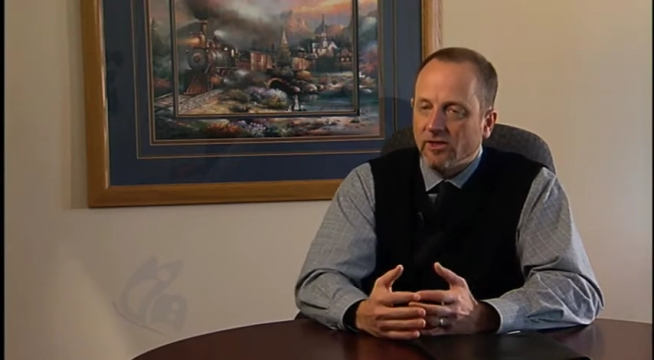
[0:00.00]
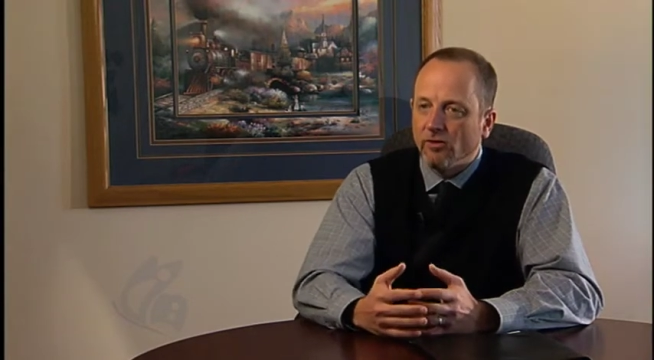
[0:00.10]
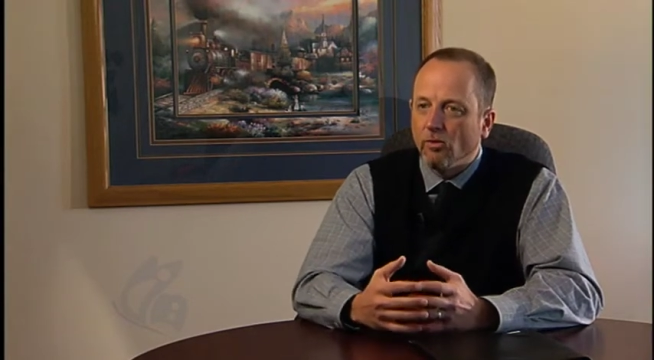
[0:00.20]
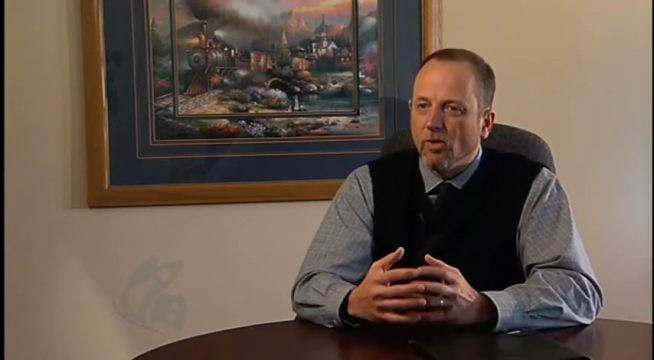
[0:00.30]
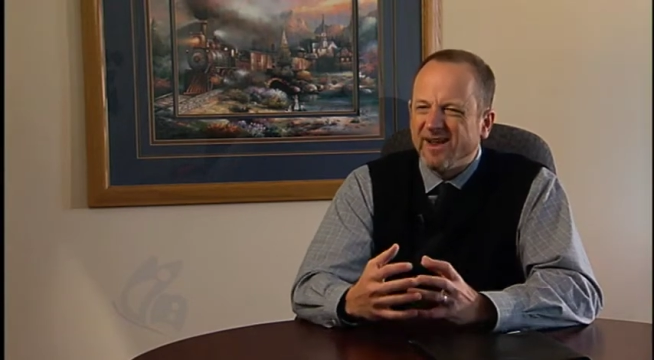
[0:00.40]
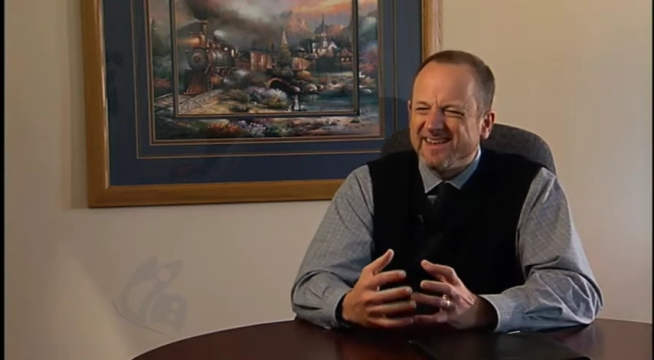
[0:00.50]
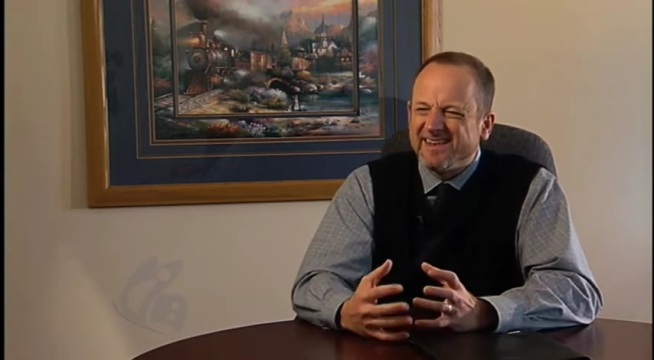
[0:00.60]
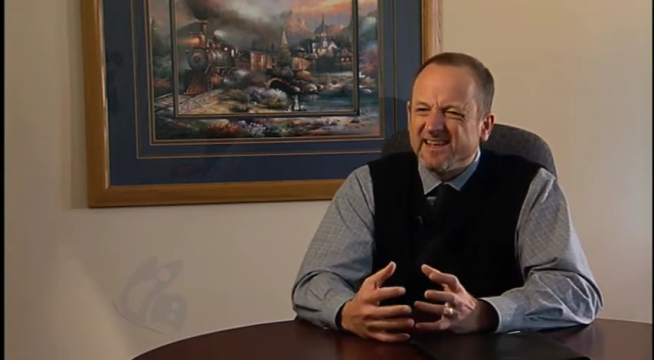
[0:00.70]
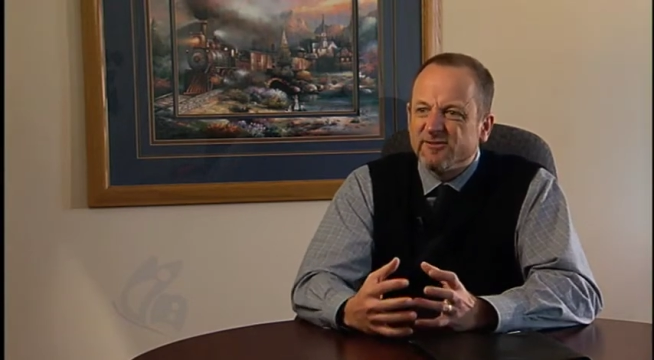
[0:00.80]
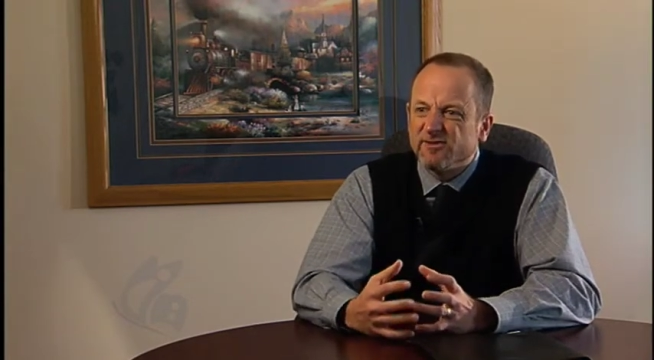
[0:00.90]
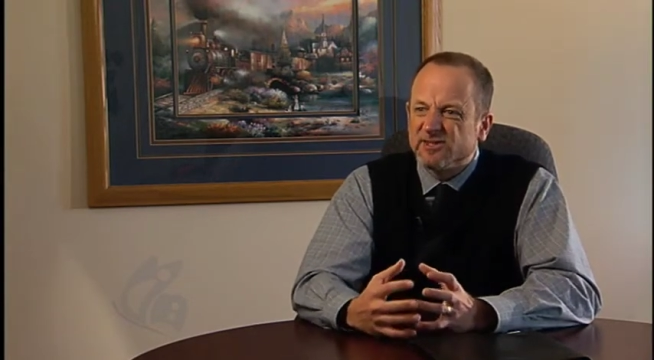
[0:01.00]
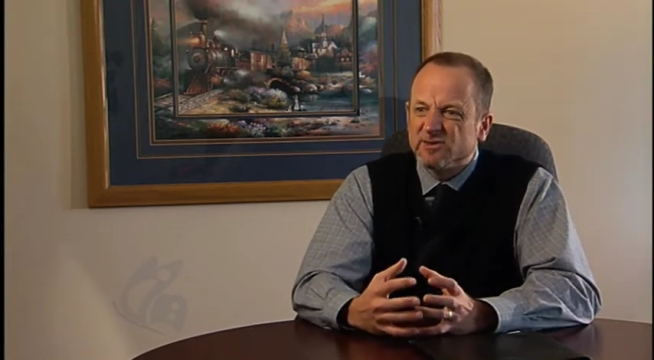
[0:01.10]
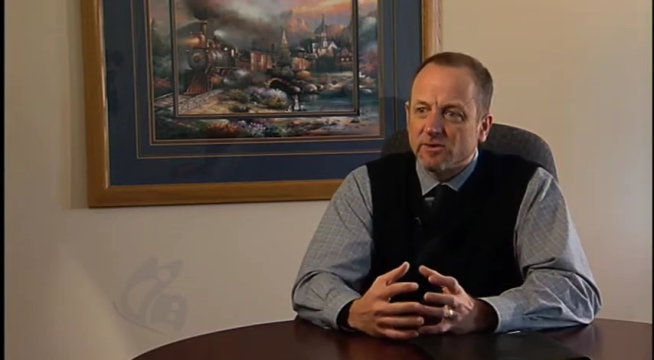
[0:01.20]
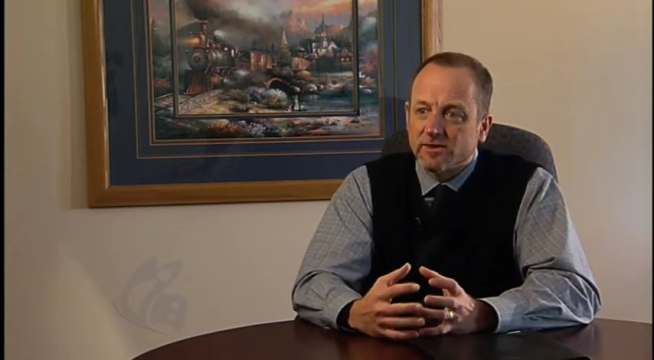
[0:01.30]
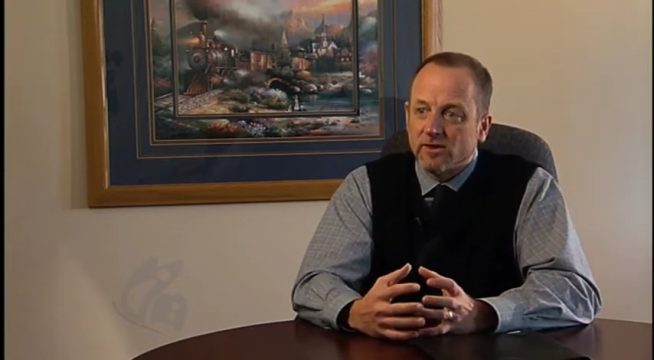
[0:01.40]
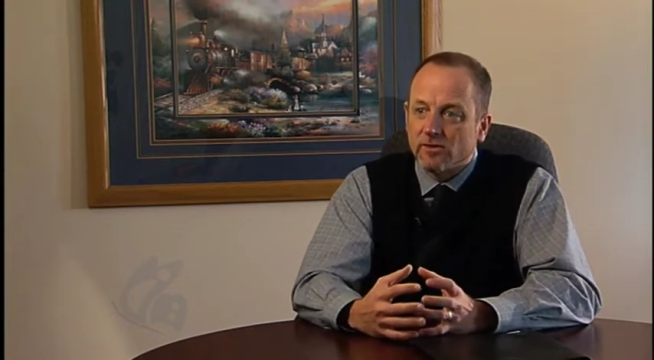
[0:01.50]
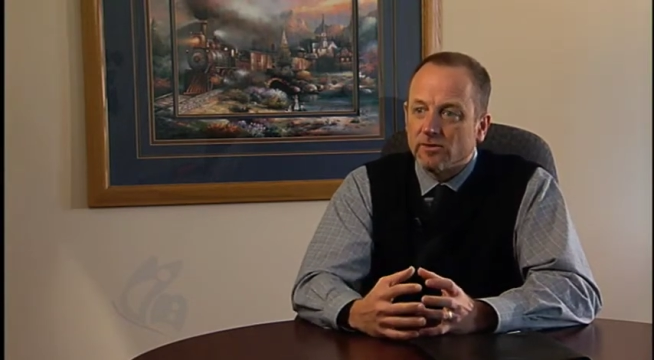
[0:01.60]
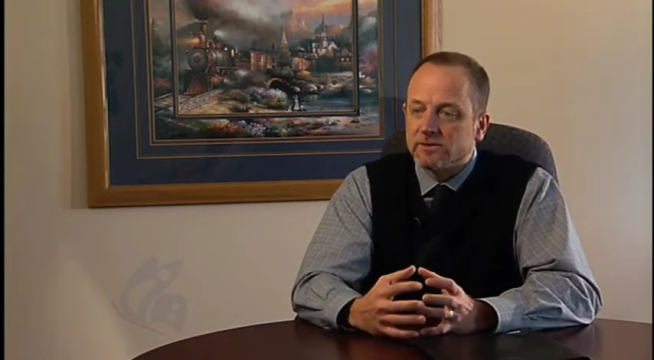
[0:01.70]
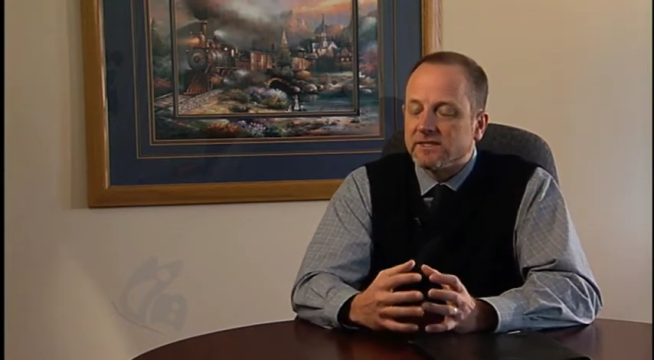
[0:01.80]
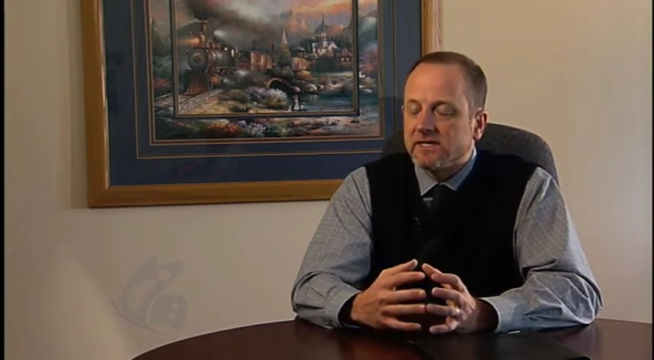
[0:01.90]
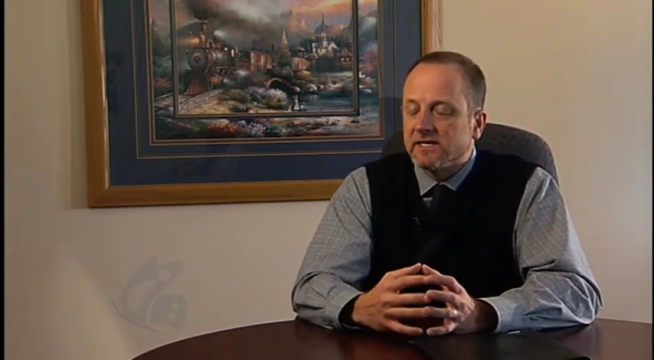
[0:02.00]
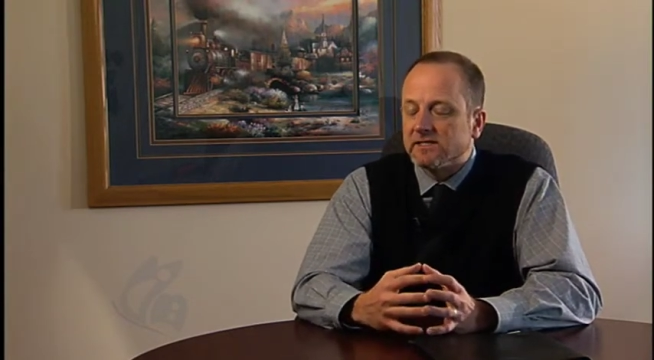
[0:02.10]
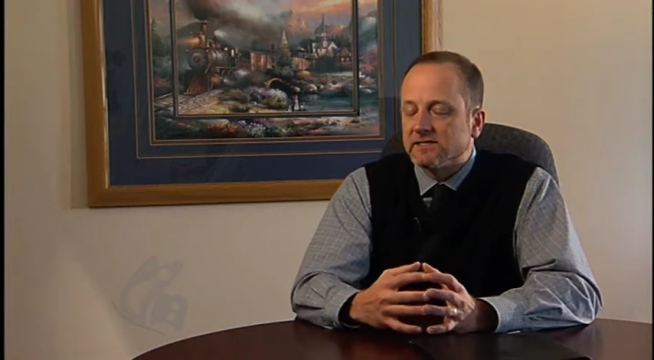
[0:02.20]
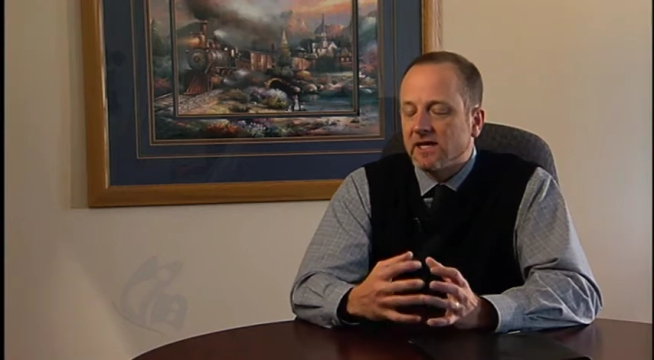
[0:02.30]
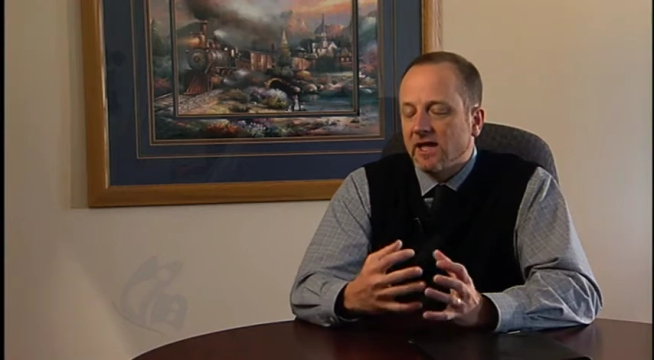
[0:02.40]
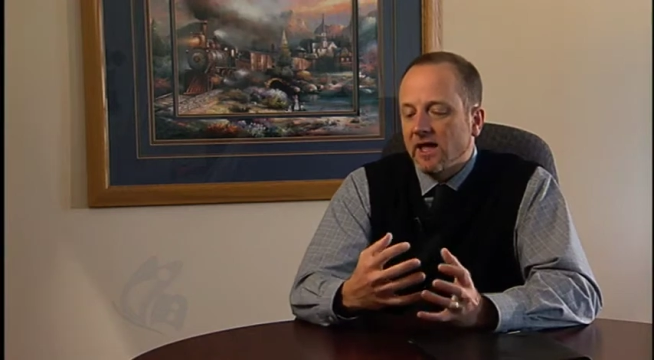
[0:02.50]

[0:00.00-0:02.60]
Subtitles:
the one difference with those is